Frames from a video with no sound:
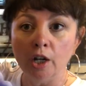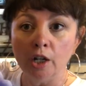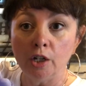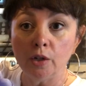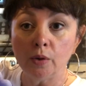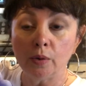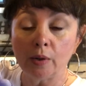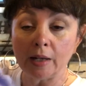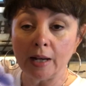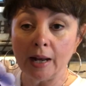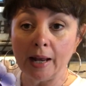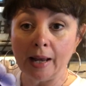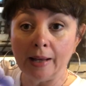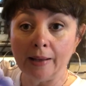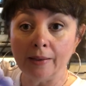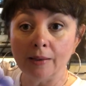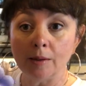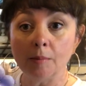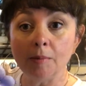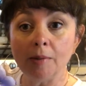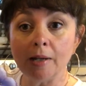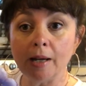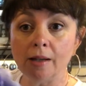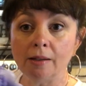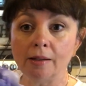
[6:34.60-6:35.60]
you could hang
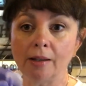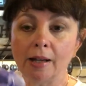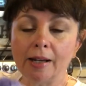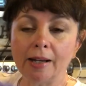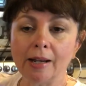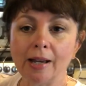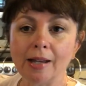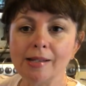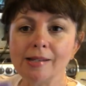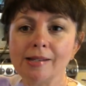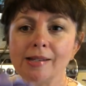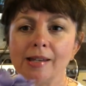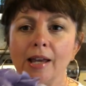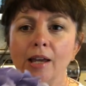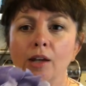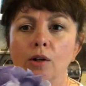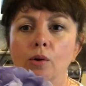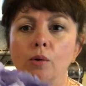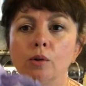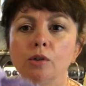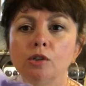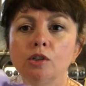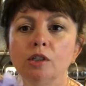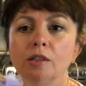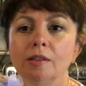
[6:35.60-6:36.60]
them down like I said,
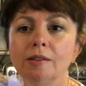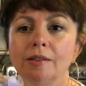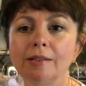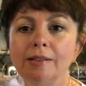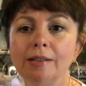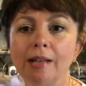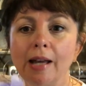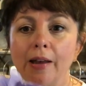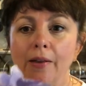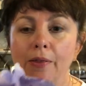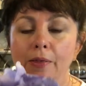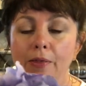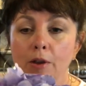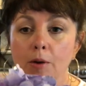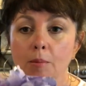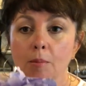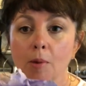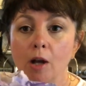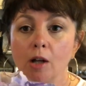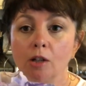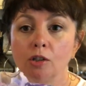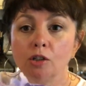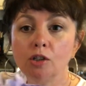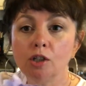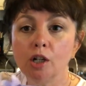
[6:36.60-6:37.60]
or just set them.
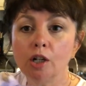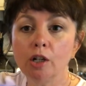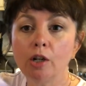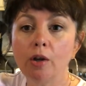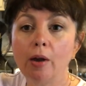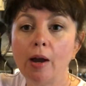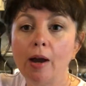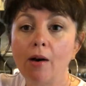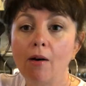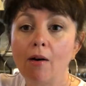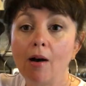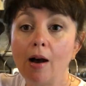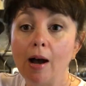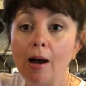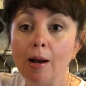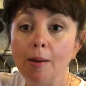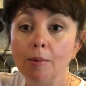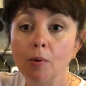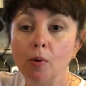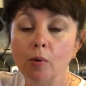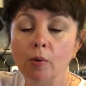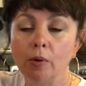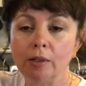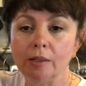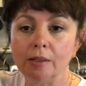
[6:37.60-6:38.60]
I'll show you how
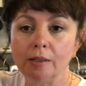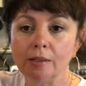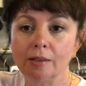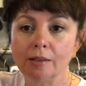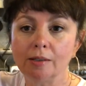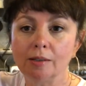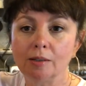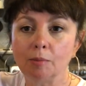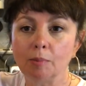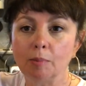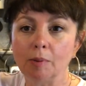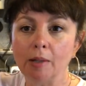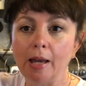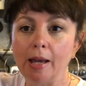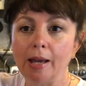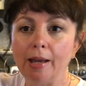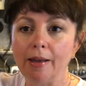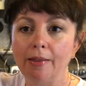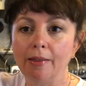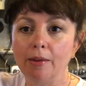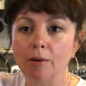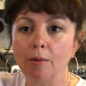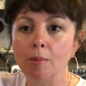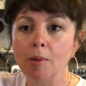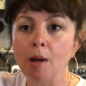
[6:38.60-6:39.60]
I'm going to display
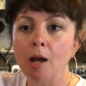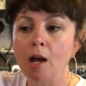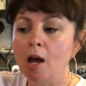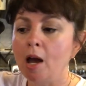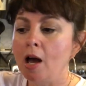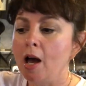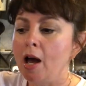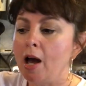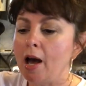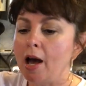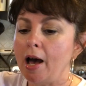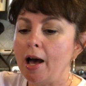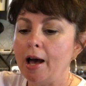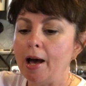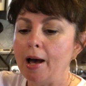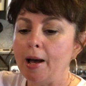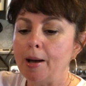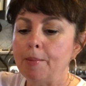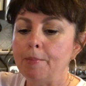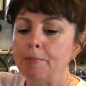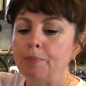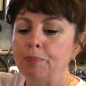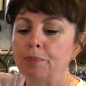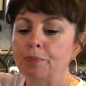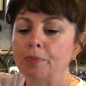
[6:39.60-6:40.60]
them.
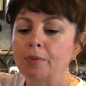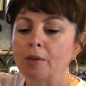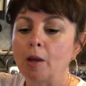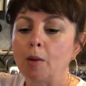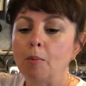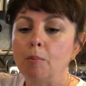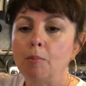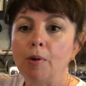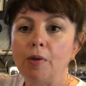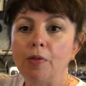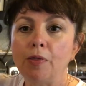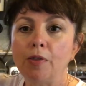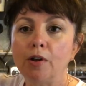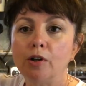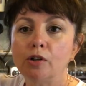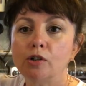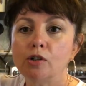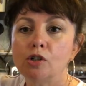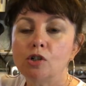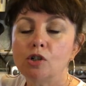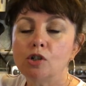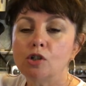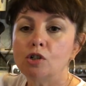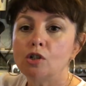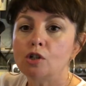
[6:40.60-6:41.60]
Um, but they're
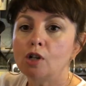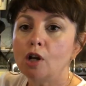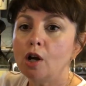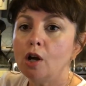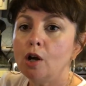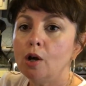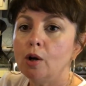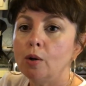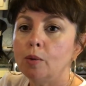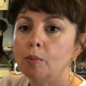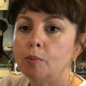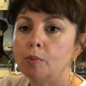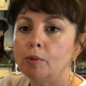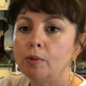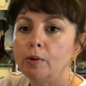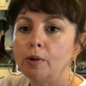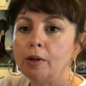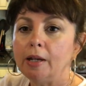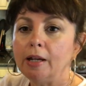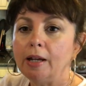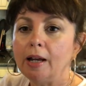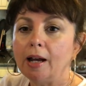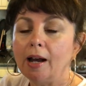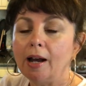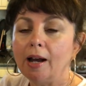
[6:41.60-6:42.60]
so
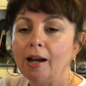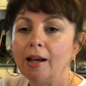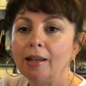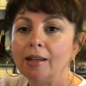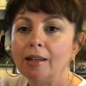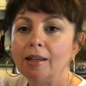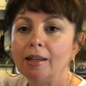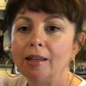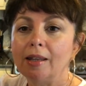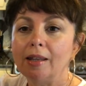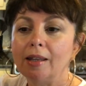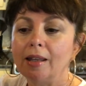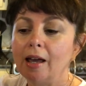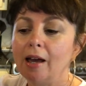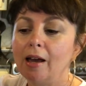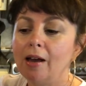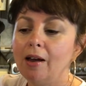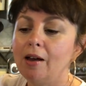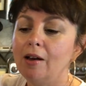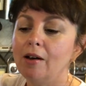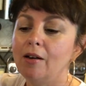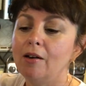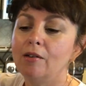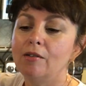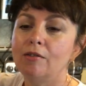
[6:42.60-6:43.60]
pretty. I
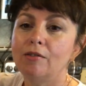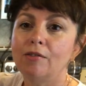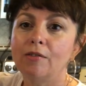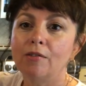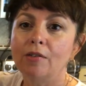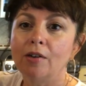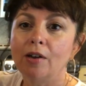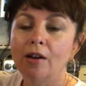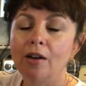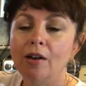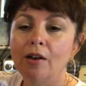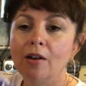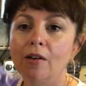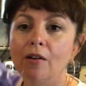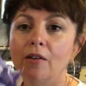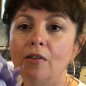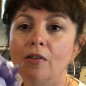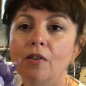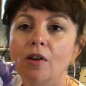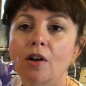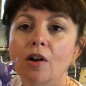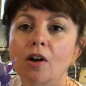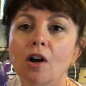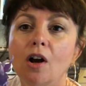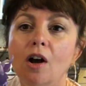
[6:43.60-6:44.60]
love
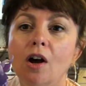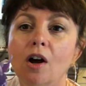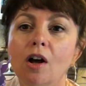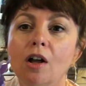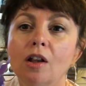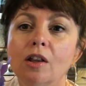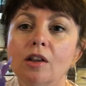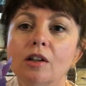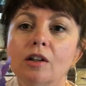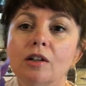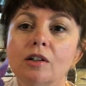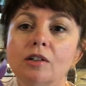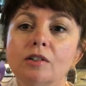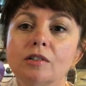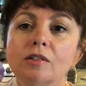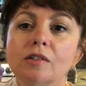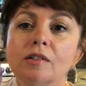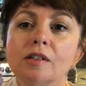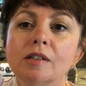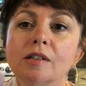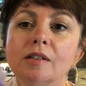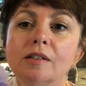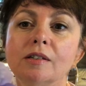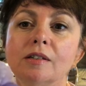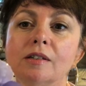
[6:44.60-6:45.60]
the colors.
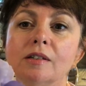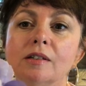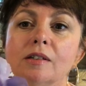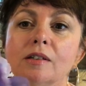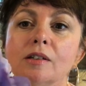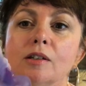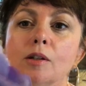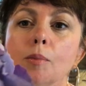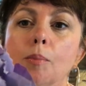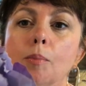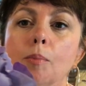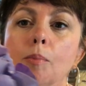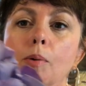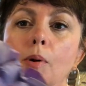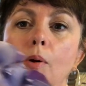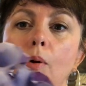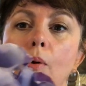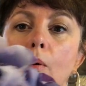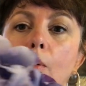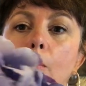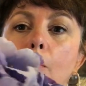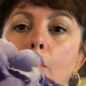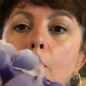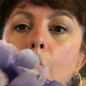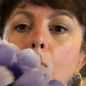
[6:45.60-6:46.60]
This is the
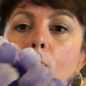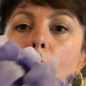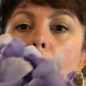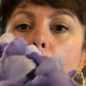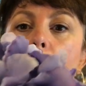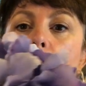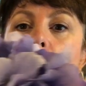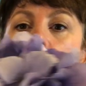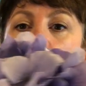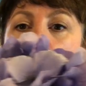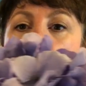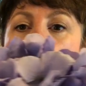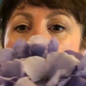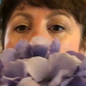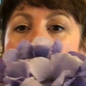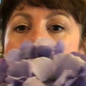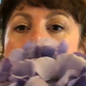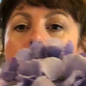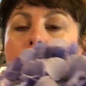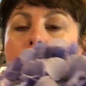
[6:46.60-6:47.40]
purple